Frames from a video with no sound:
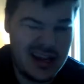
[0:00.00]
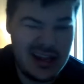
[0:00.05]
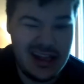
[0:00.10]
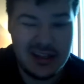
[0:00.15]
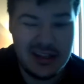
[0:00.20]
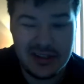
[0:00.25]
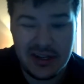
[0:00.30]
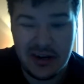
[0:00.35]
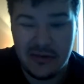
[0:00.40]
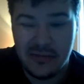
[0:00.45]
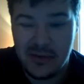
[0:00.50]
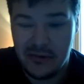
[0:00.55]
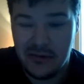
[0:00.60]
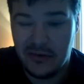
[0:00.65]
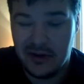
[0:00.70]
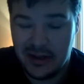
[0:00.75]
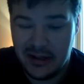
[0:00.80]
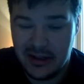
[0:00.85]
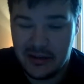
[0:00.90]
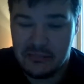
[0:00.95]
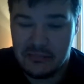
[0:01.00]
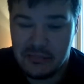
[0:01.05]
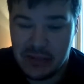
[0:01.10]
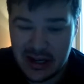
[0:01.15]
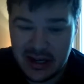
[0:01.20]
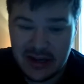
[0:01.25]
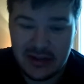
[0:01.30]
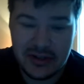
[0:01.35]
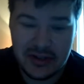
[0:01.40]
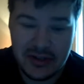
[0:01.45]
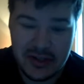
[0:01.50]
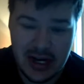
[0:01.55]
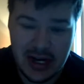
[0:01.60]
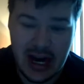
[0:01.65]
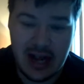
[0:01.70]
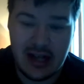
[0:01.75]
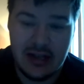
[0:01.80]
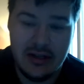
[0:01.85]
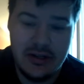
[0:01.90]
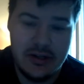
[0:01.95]
and that's going to be one of the biggest
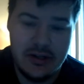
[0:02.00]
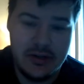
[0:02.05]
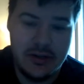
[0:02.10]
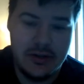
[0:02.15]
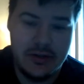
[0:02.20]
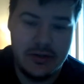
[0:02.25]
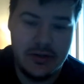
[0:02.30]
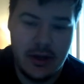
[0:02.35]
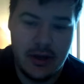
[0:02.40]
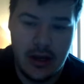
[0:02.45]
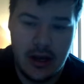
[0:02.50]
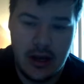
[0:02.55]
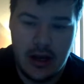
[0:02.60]
challenges